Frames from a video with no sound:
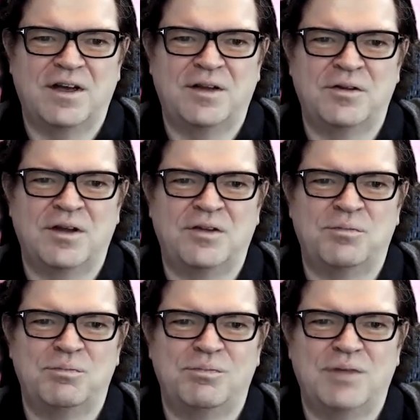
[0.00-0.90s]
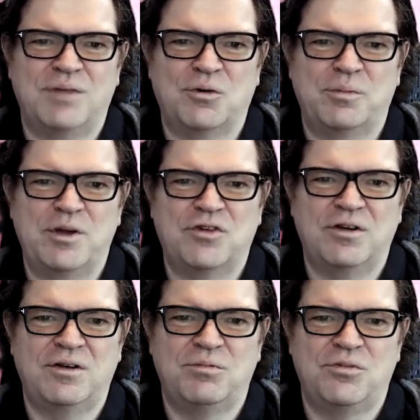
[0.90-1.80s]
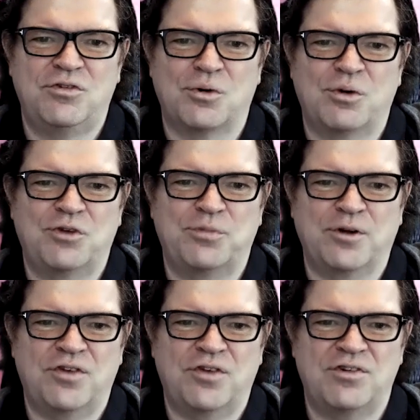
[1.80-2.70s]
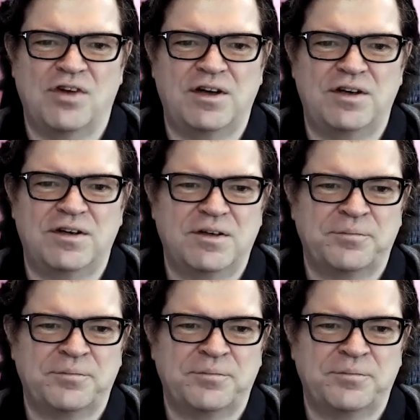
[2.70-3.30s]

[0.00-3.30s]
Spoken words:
and basically 0 response outside.